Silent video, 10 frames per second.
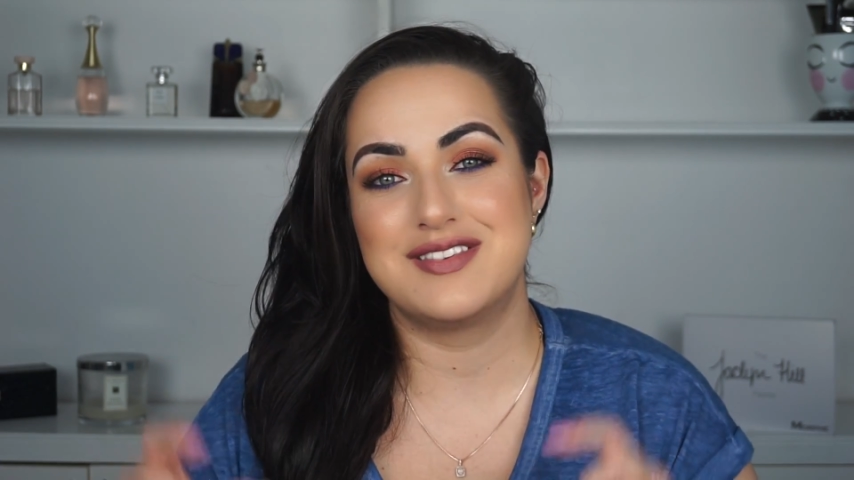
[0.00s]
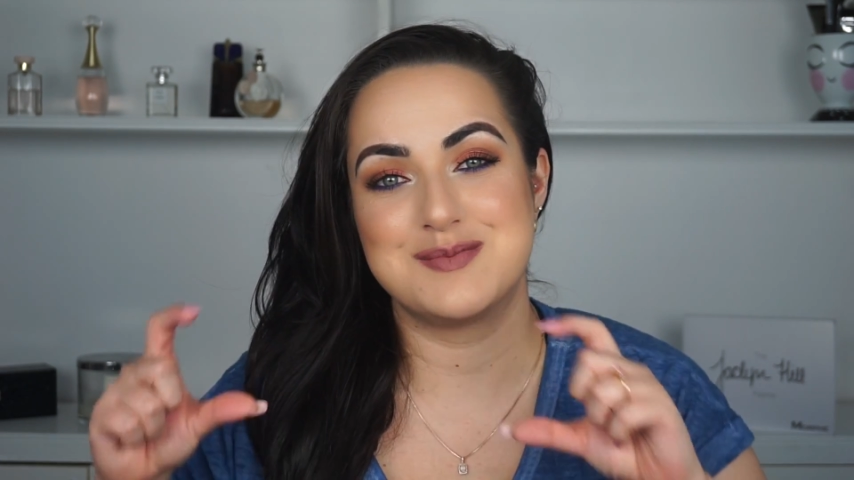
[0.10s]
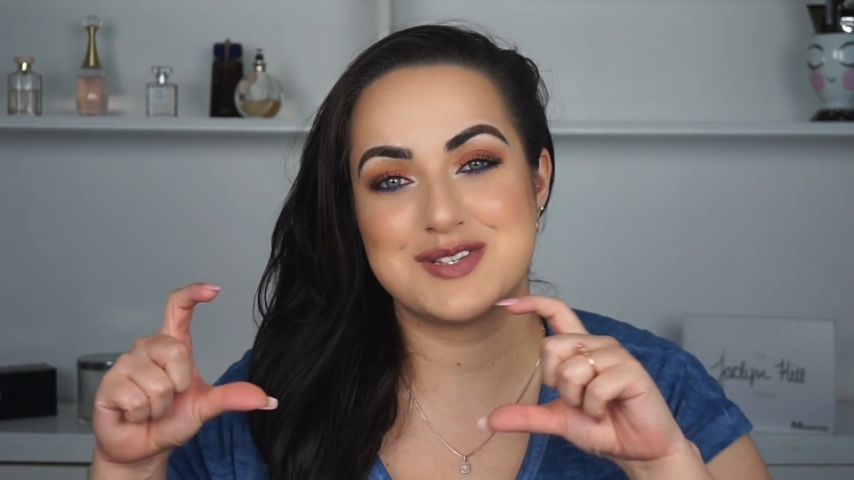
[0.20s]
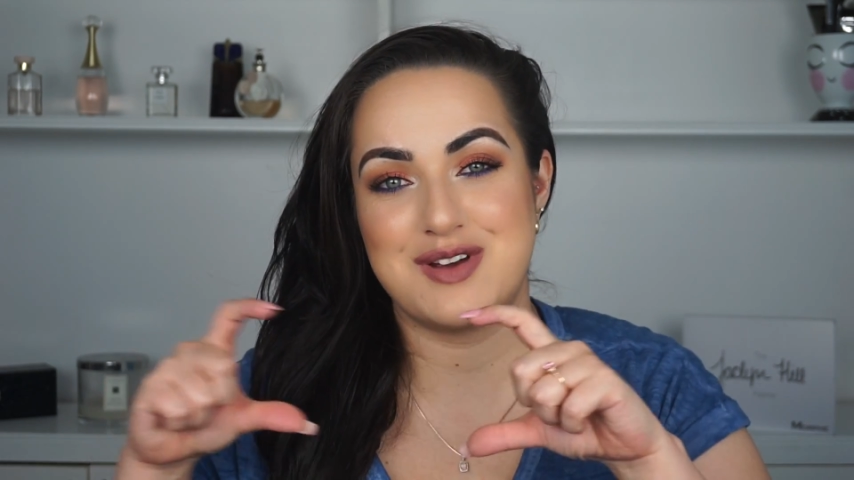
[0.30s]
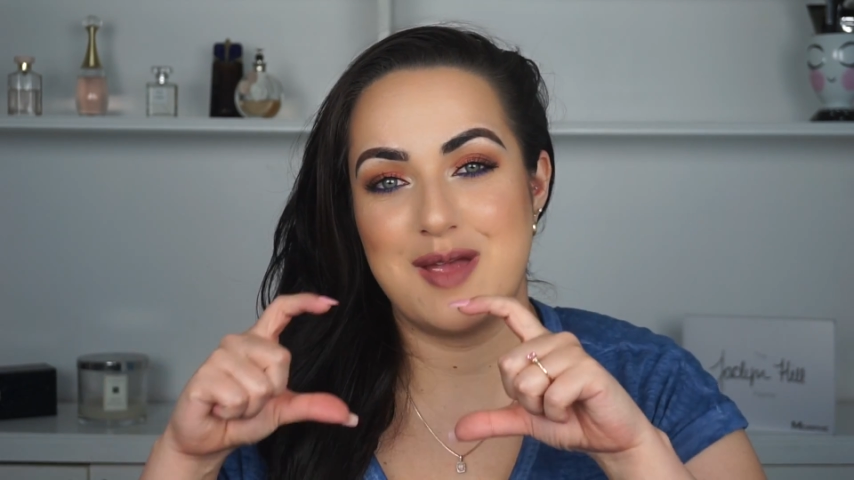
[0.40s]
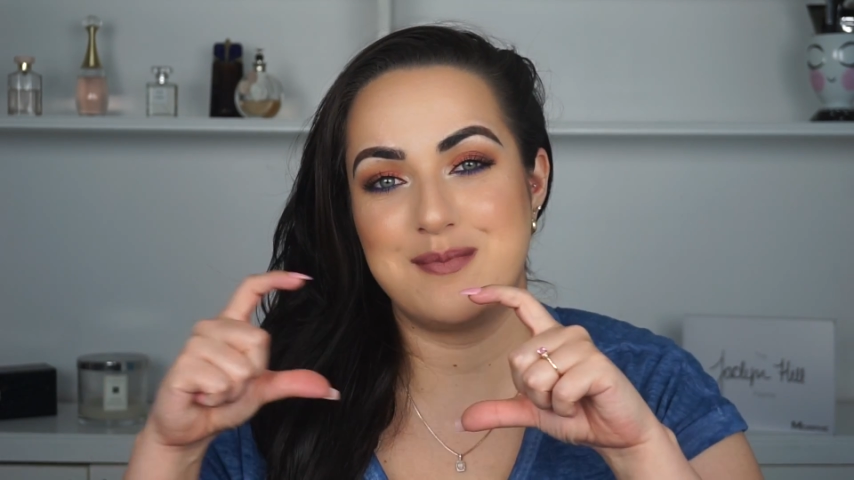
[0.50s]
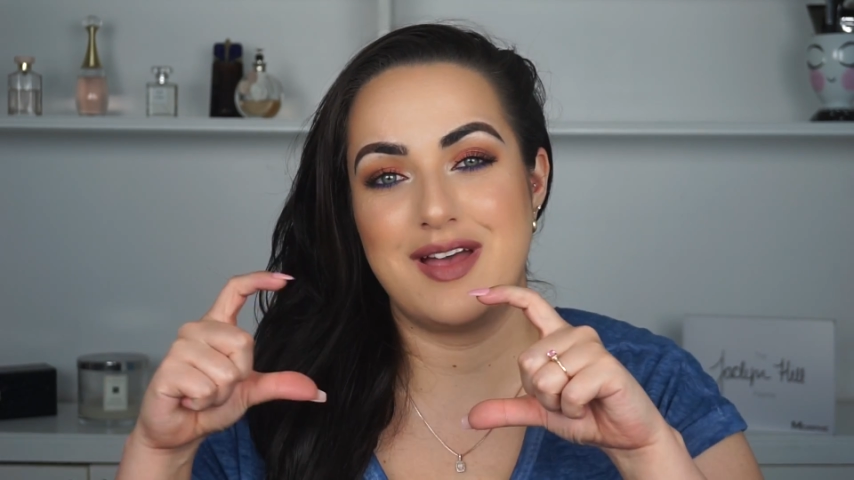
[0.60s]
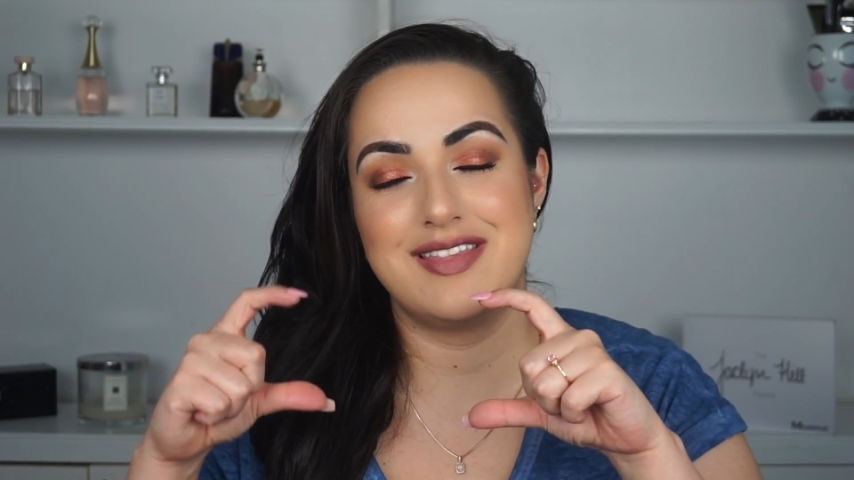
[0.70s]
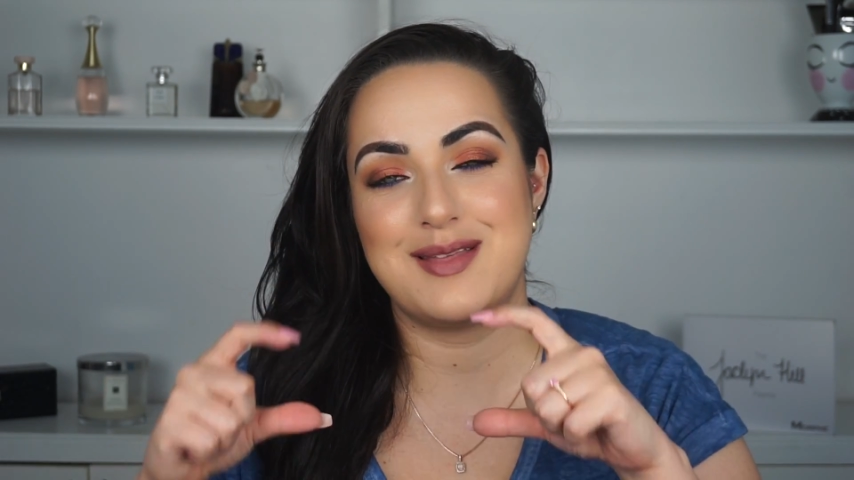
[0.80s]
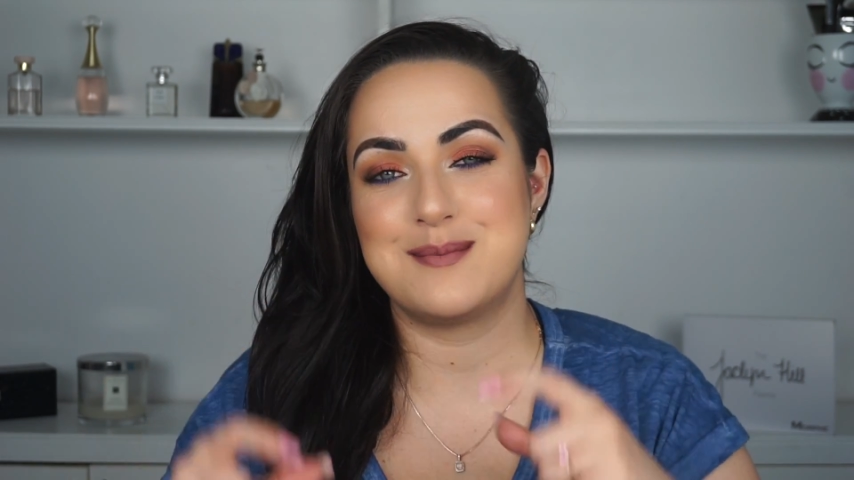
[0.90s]
subscribe
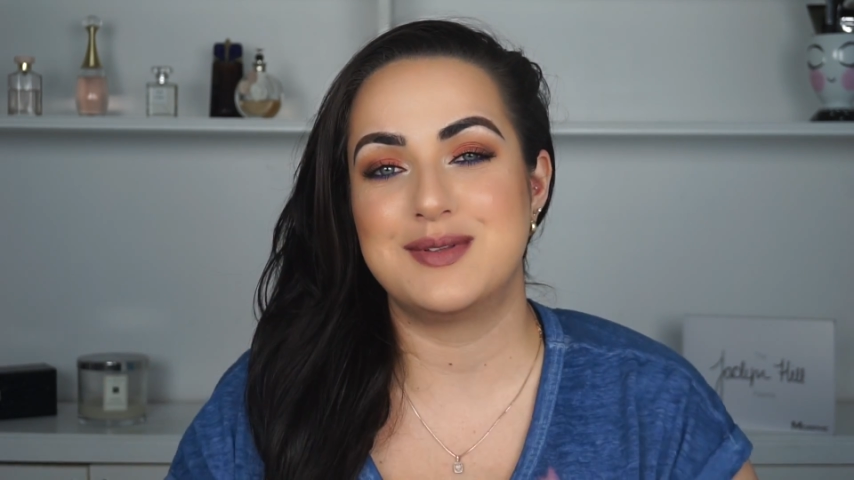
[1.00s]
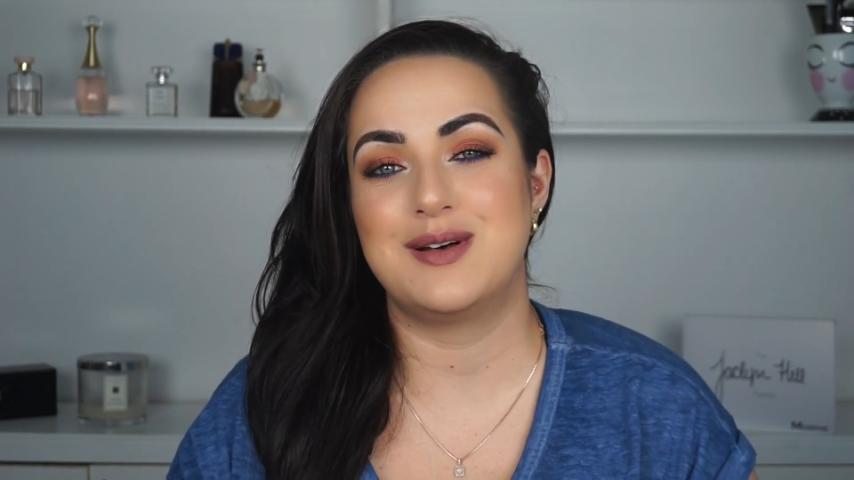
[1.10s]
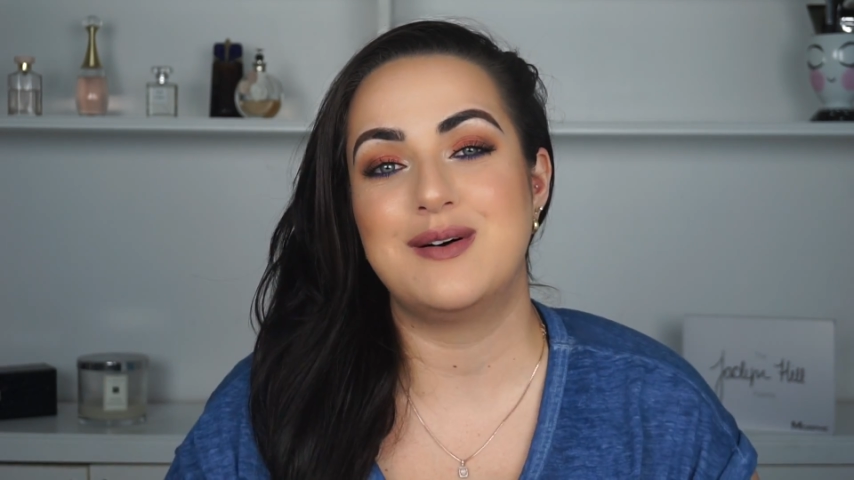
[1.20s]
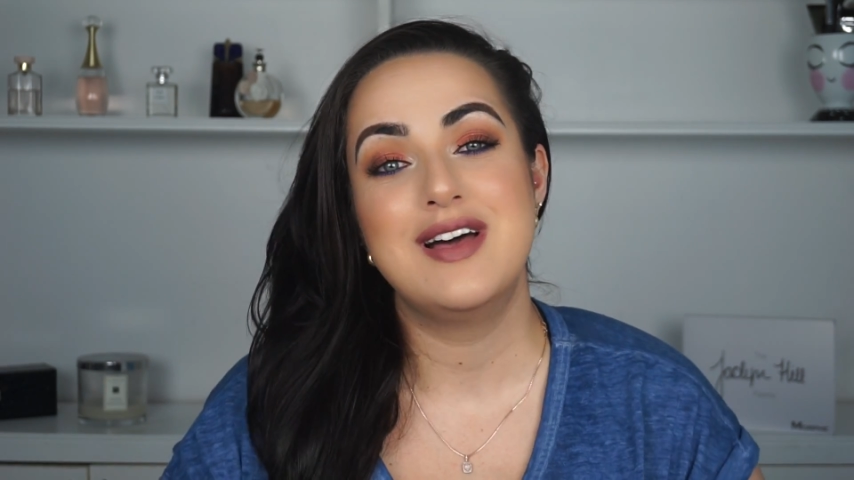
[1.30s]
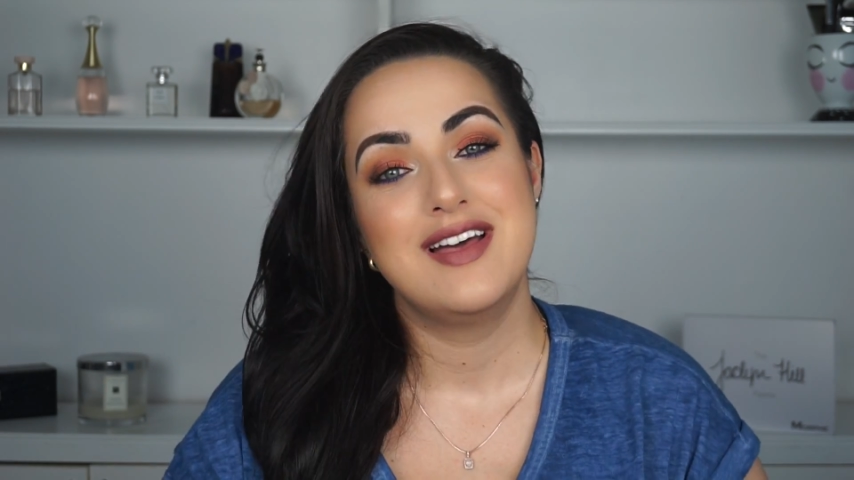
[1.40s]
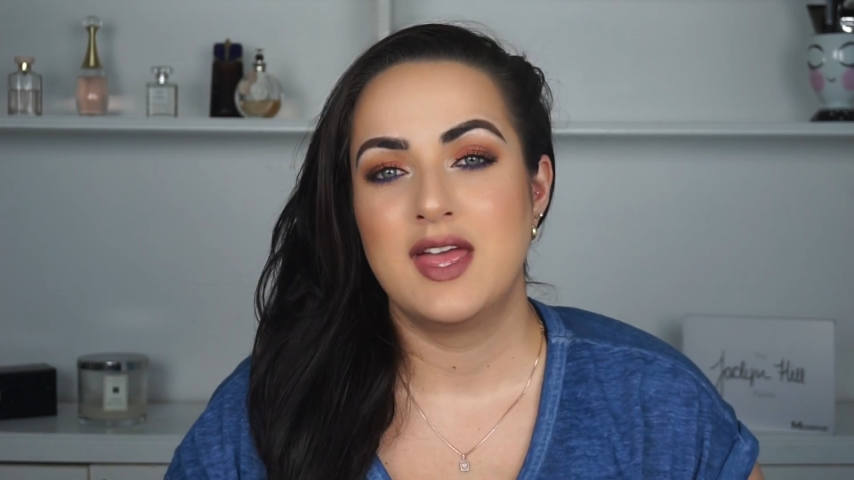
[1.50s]
button down below.